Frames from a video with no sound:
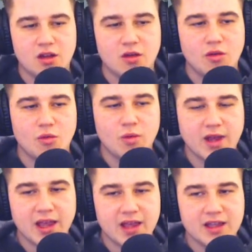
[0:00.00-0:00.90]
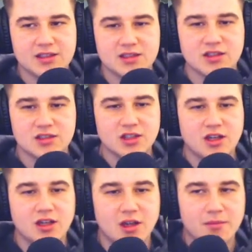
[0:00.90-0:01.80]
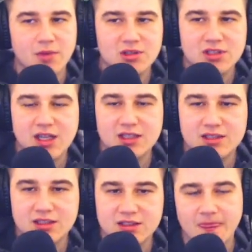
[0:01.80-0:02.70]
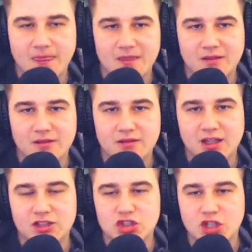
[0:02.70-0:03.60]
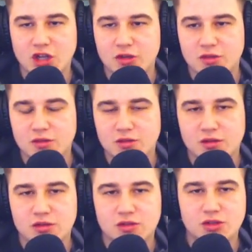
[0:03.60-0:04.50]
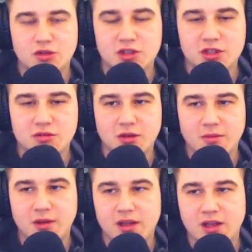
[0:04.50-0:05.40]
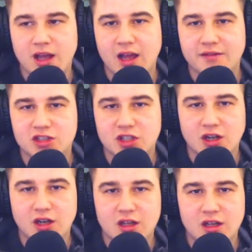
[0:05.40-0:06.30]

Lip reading: Where is the chart? Like most DEXs, like Joe or Uniswap, have a chart.